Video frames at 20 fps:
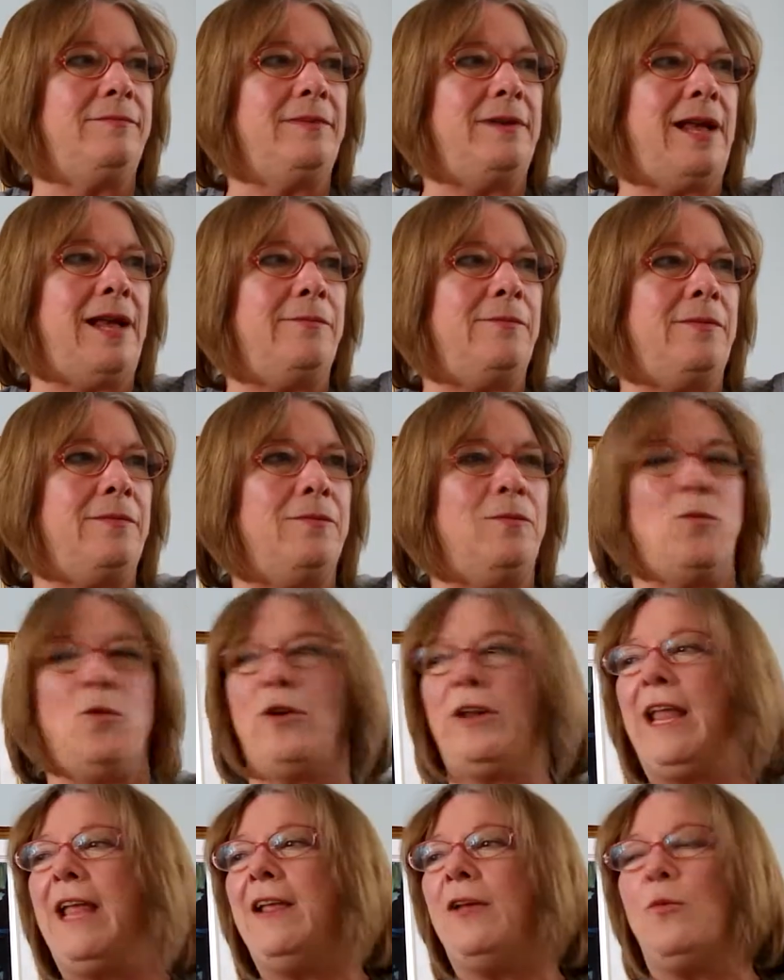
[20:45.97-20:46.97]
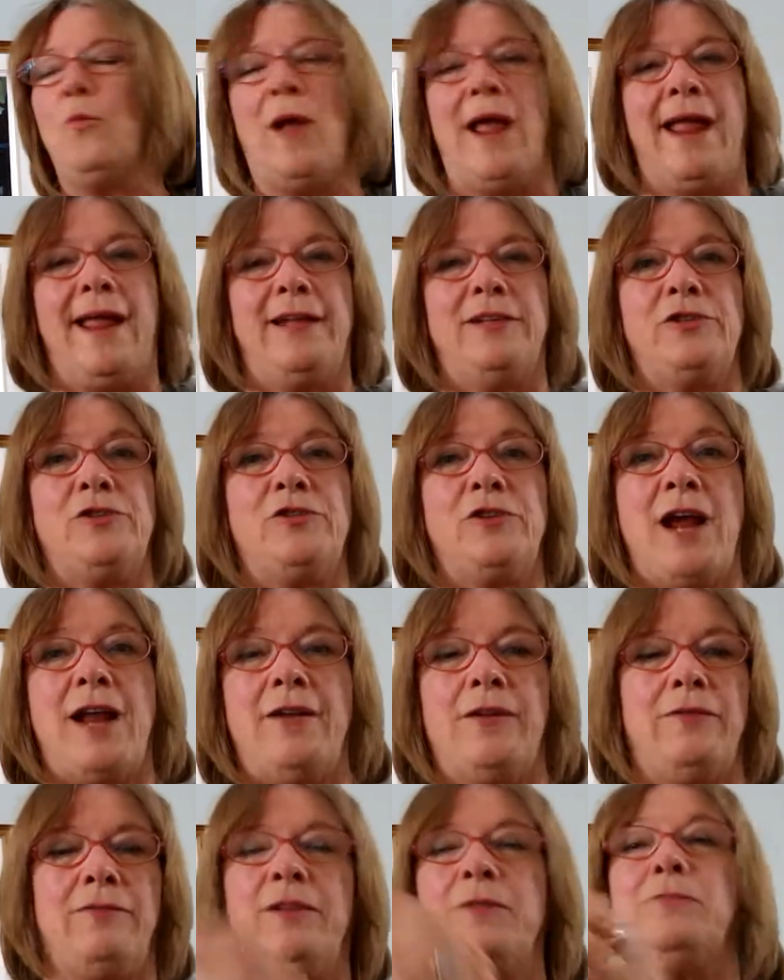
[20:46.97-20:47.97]
I'm working away to try
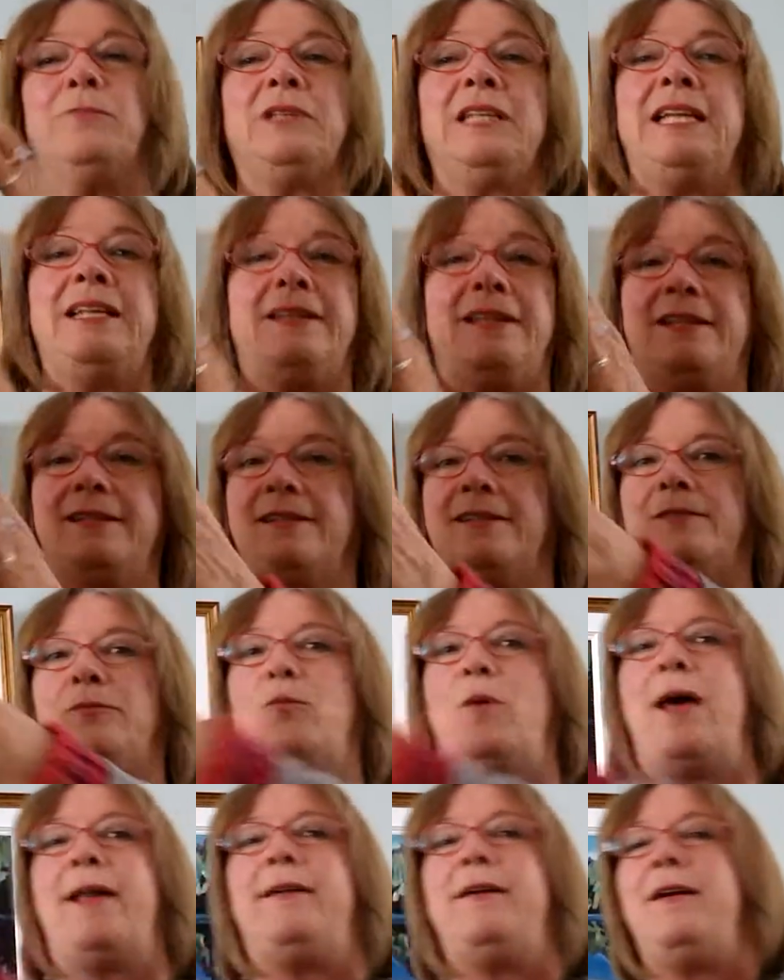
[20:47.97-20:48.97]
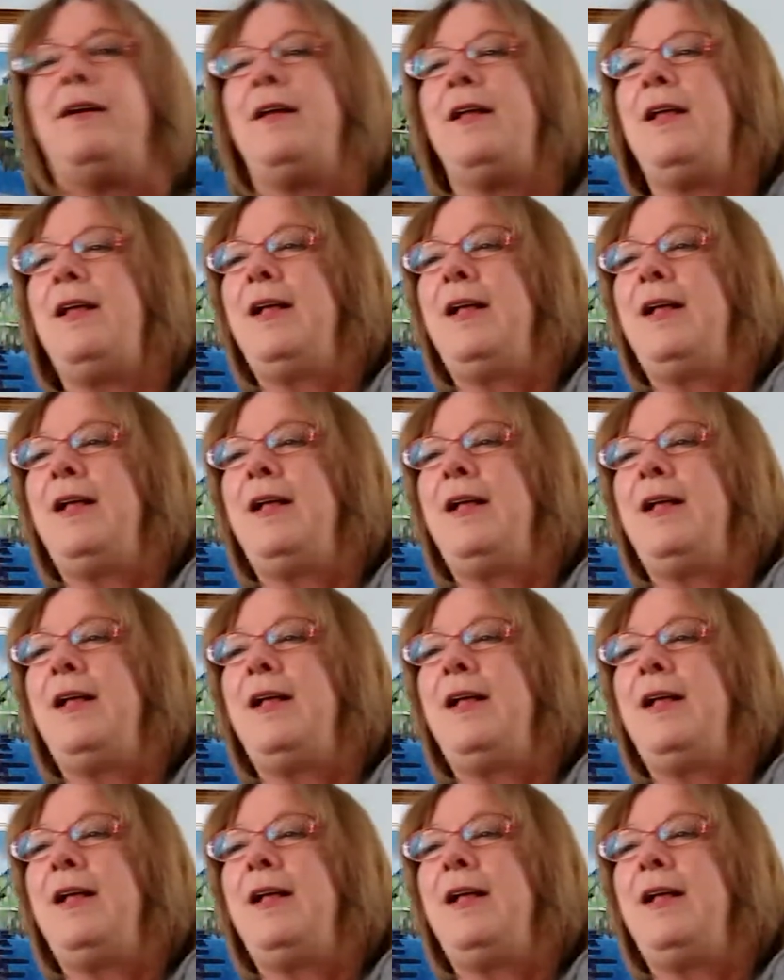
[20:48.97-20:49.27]
to complete this sweater.